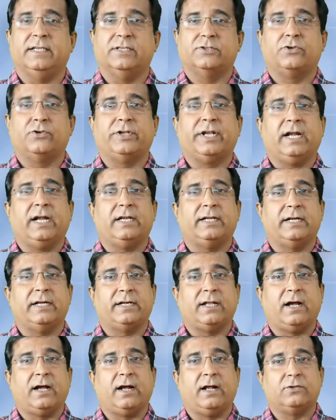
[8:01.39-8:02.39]
Historical
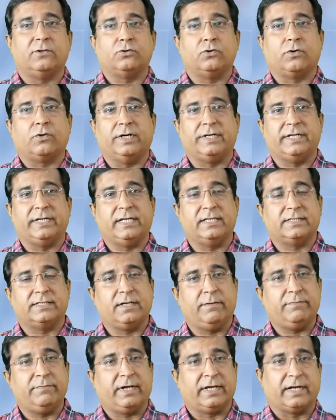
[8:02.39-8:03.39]
data also contains
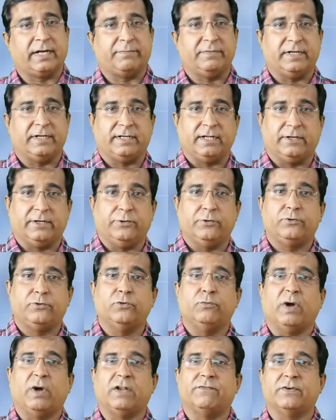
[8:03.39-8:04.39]
some corrupt data due
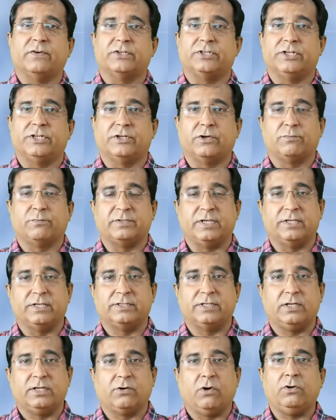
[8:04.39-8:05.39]
to malfunctioning of
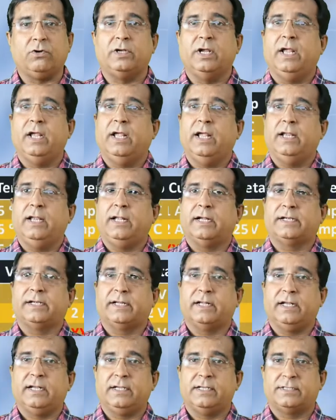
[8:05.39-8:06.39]
sensor or
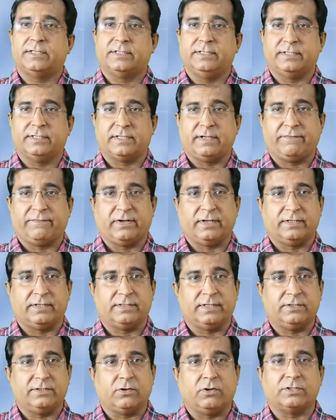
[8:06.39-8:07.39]
electrical
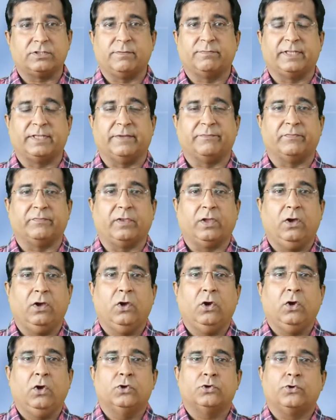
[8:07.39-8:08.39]
interferences or something.
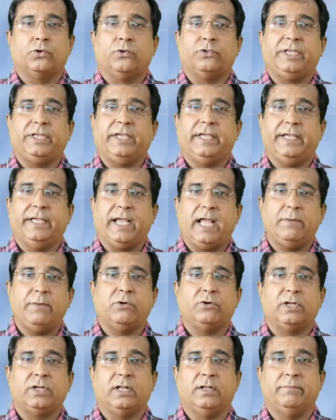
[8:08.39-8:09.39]
So the AI
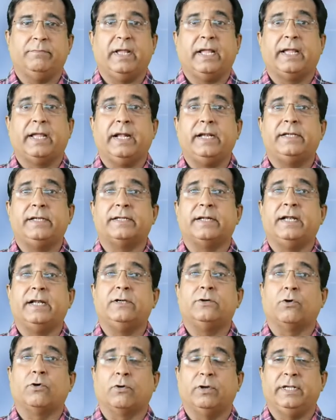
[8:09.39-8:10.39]
model may get
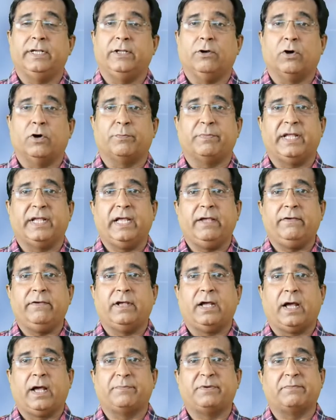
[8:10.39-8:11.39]
trained wrongly or
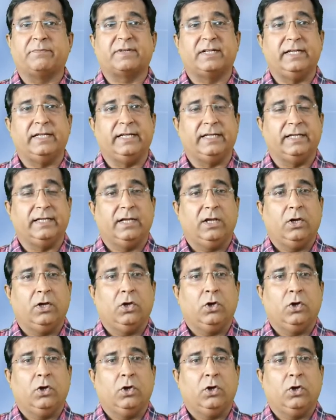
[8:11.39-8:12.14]
behave abruptly.